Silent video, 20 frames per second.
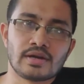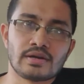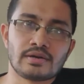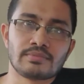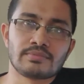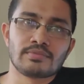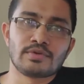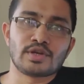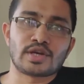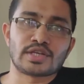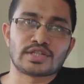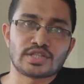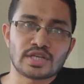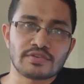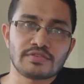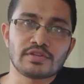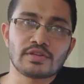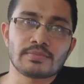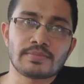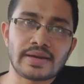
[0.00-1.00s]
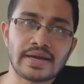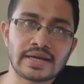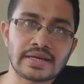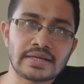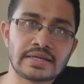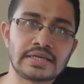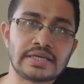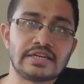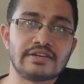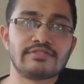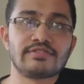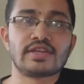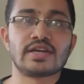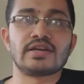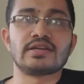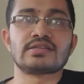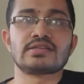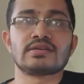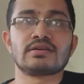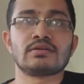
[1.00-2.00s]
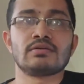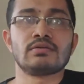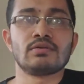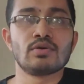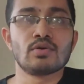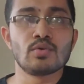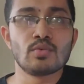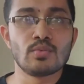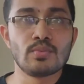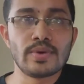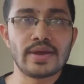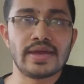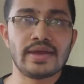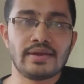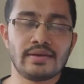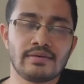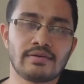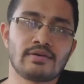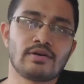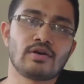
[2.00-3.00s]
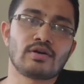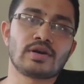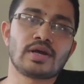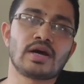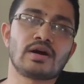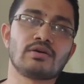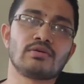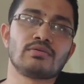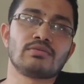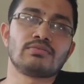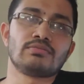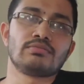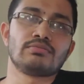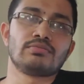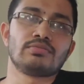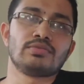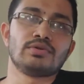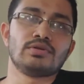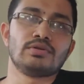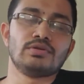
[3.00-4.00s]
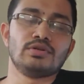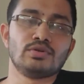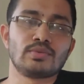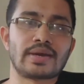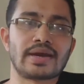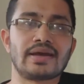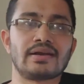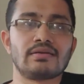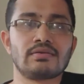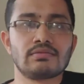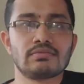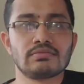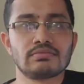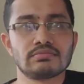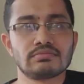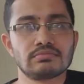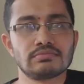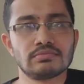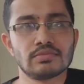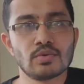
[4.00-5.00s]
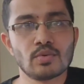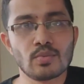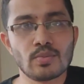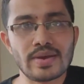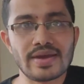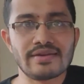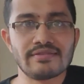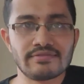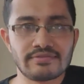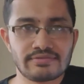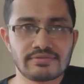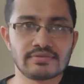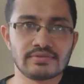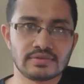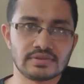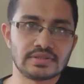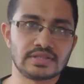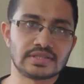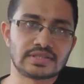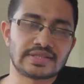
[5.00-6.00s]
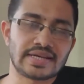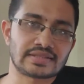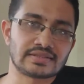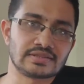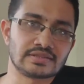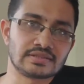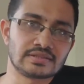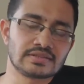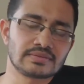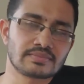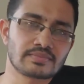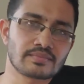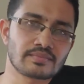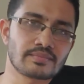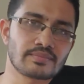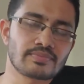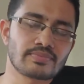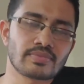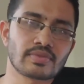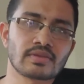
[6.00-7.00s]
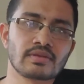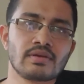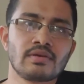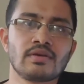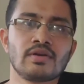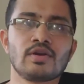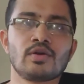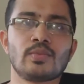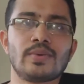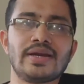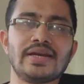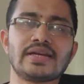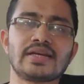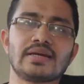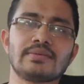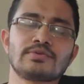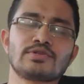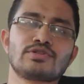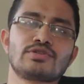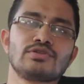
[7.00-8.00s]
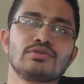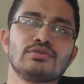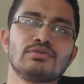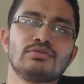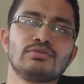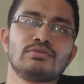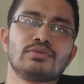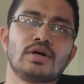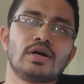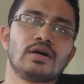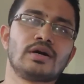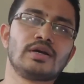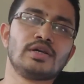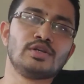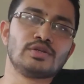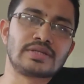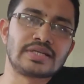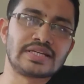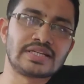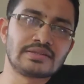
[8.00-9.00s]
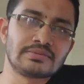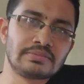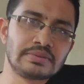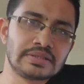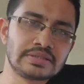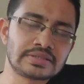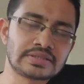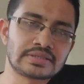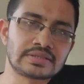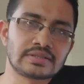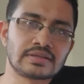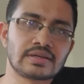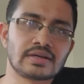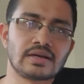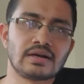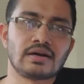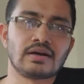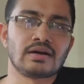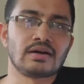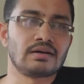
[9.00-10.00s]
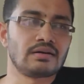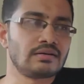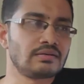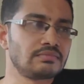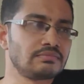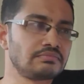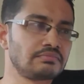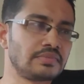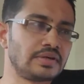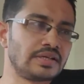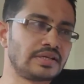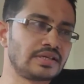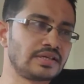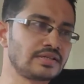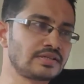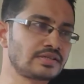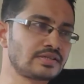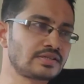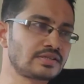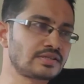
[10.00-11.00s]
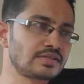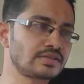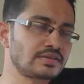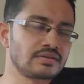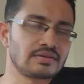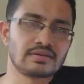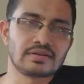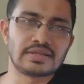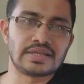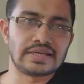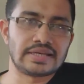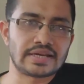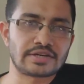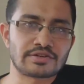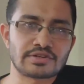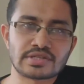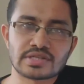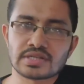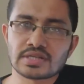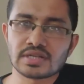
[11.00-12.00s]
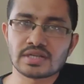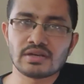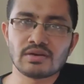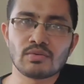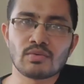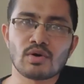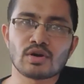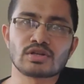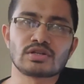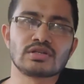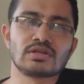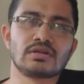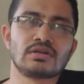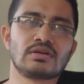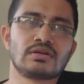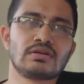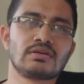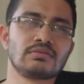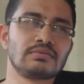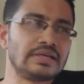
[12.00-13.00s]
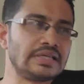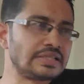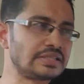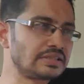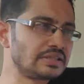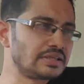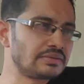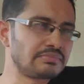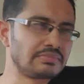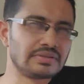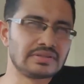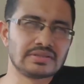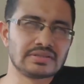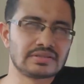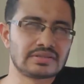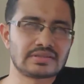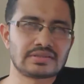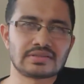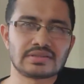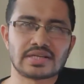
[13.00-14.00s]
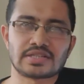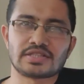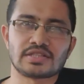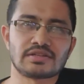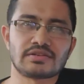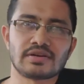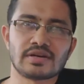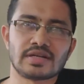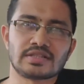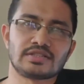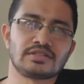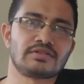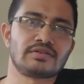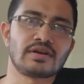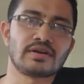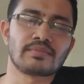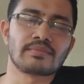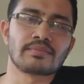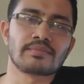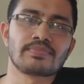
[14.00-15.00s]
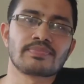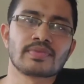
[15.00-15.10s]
You can check with the bank if there is a way on how you can waive these taxes. When it comes to utility bills, it is the electricity, water, internet bills, etc., etc.